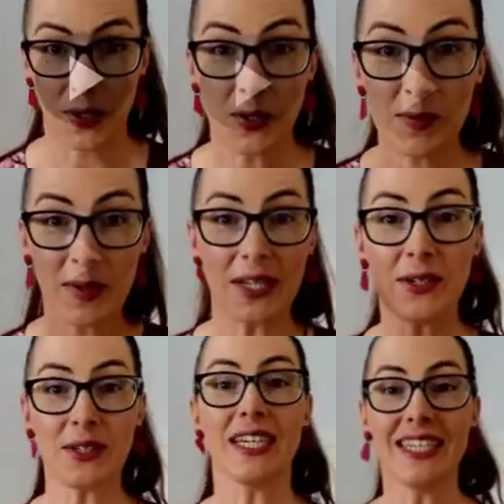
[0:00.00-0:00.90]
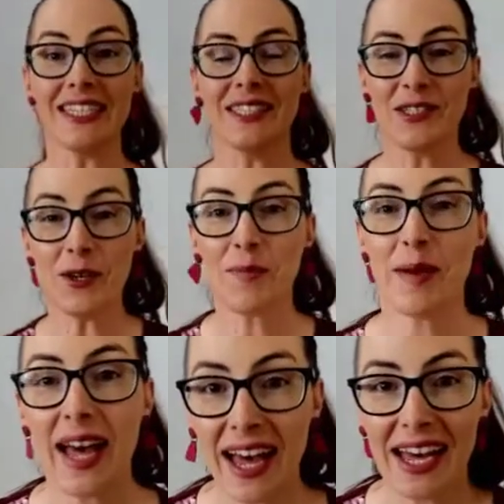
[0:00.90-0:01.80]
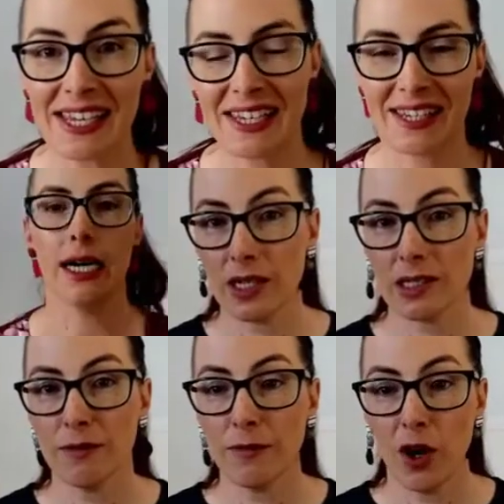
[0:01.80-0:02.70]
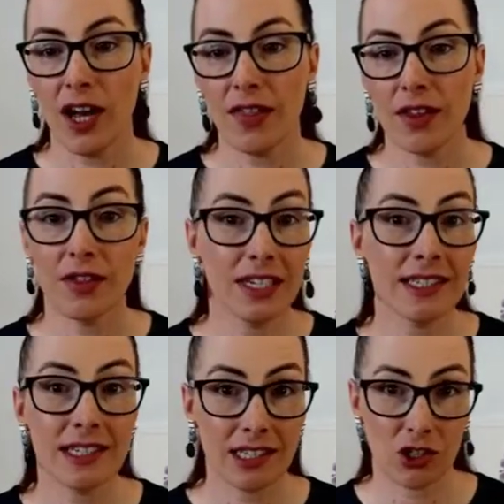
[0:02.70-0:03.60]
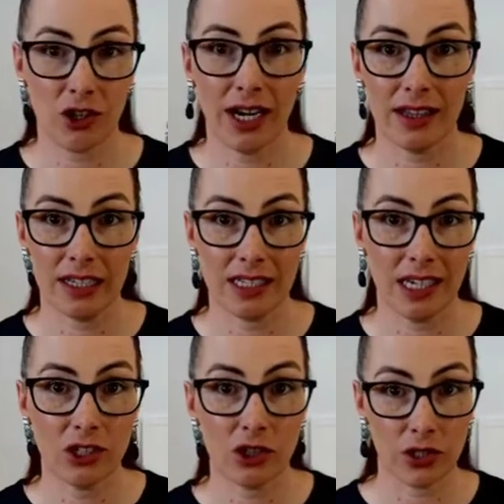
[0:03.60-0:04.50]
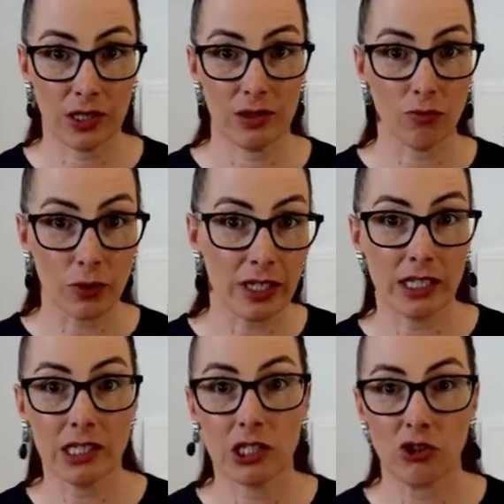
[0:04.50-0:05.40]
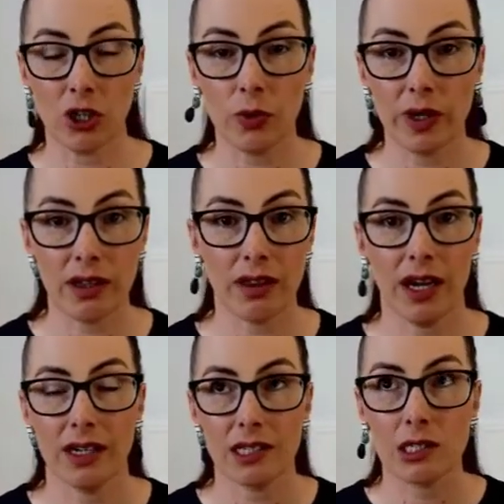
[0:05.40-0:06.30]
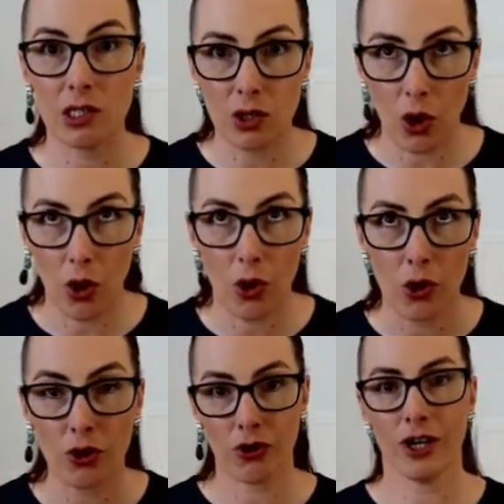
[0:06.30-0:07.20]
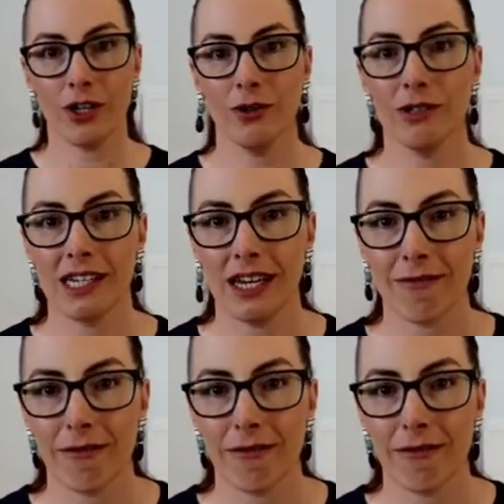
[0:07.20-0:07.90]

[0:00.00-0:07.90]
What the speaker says: Oh my goodness, you're back! Because I find that this is the trait that teachers really struggle with, and it's so critical to get it